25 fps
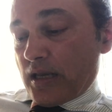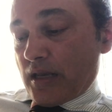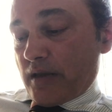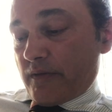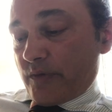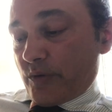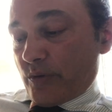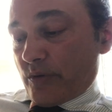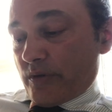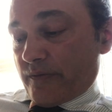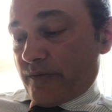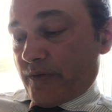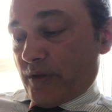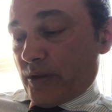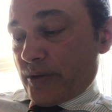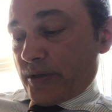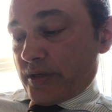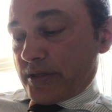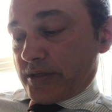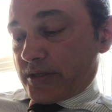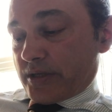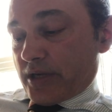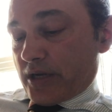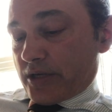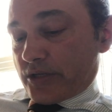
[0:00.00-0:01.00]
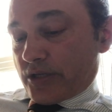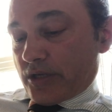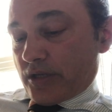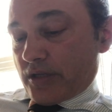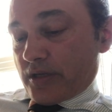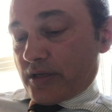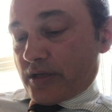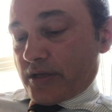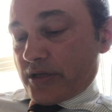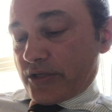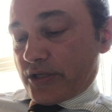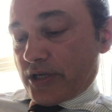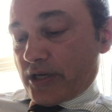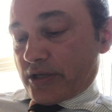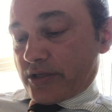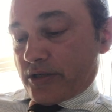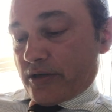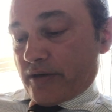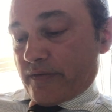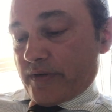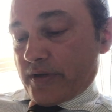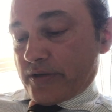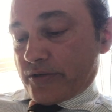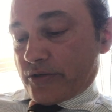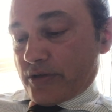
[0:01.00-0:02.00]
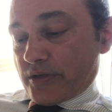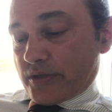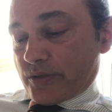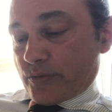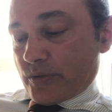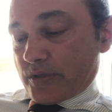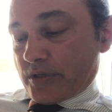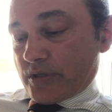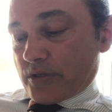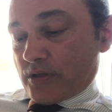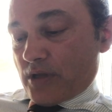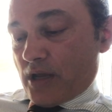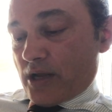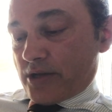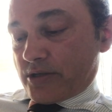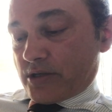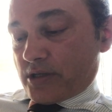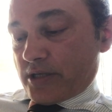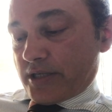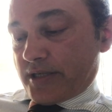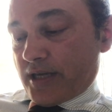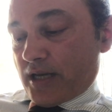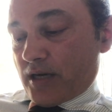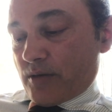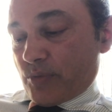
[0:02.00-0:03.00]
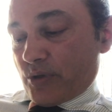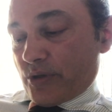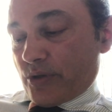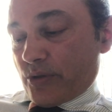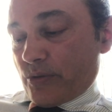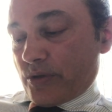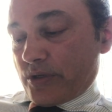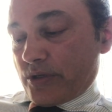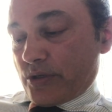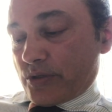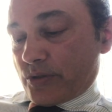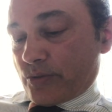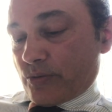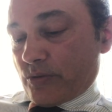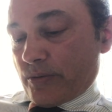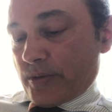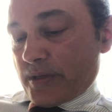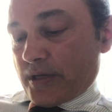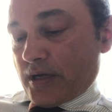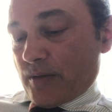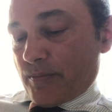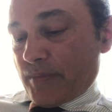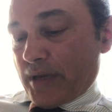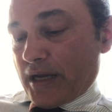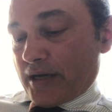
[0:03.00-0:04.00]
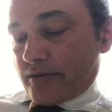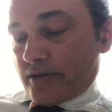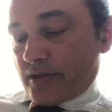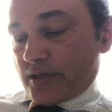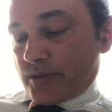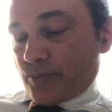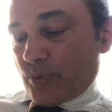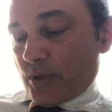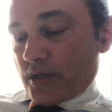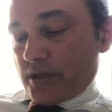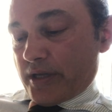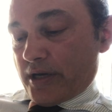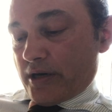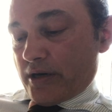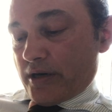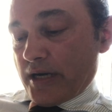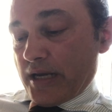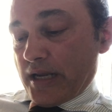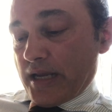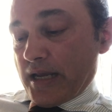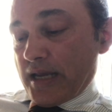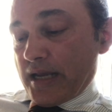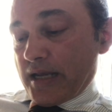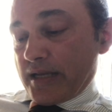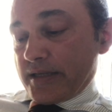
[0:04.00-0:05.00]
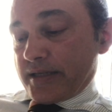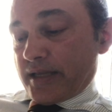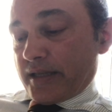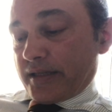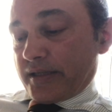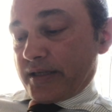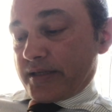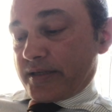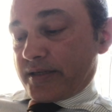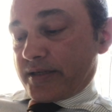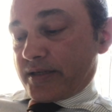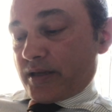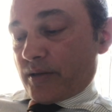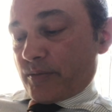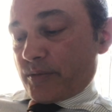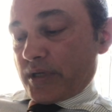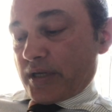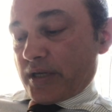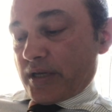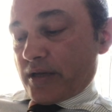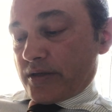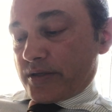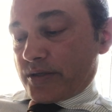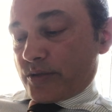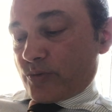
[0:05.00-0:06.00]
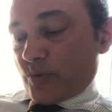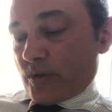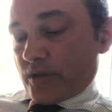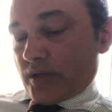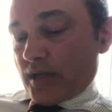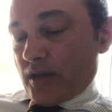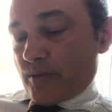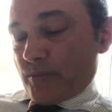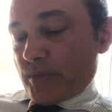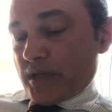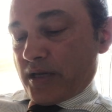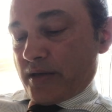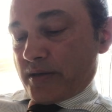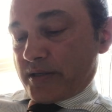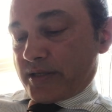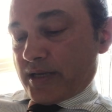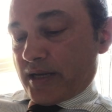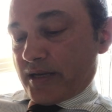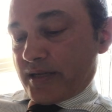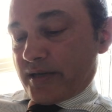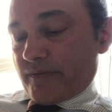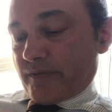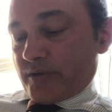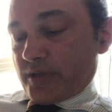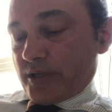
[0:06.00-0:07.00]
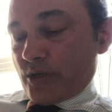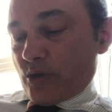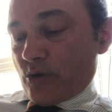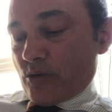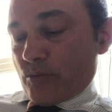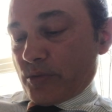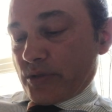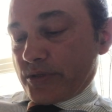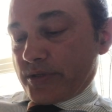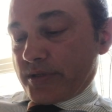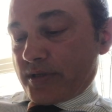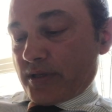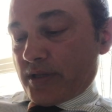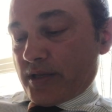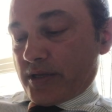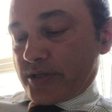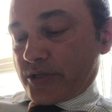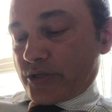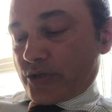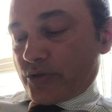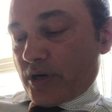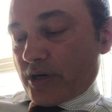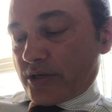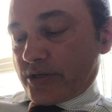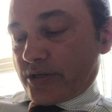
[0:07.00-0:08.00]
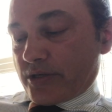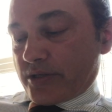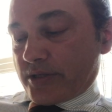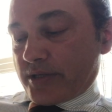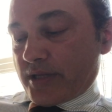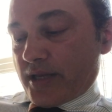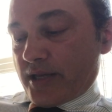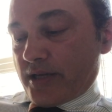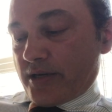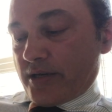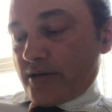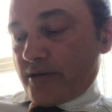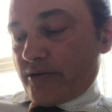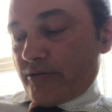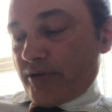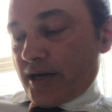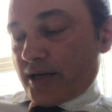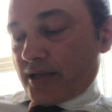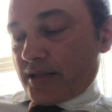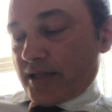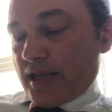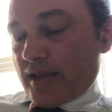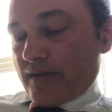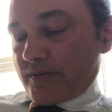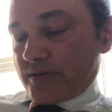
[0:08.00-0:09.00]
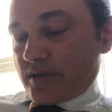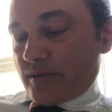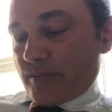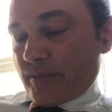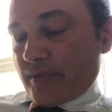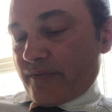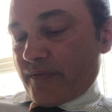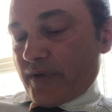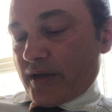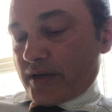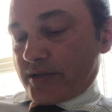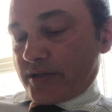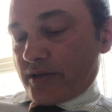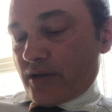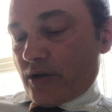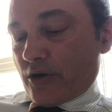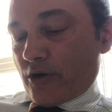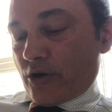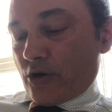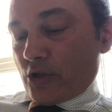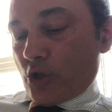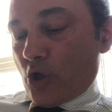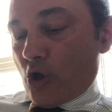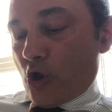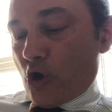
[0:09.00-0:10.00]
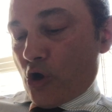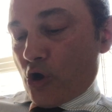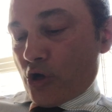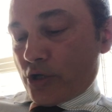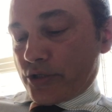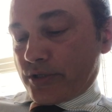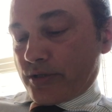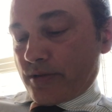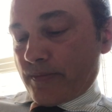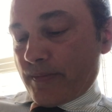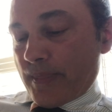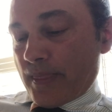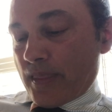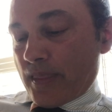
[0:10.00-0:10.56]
View of the following discussion, the conjecture of interest, which is logically tenable, though unusual, we come back to this point later, is that this something else, while not being scientifically knowable, still has structures that indirectly have some effects on our laws.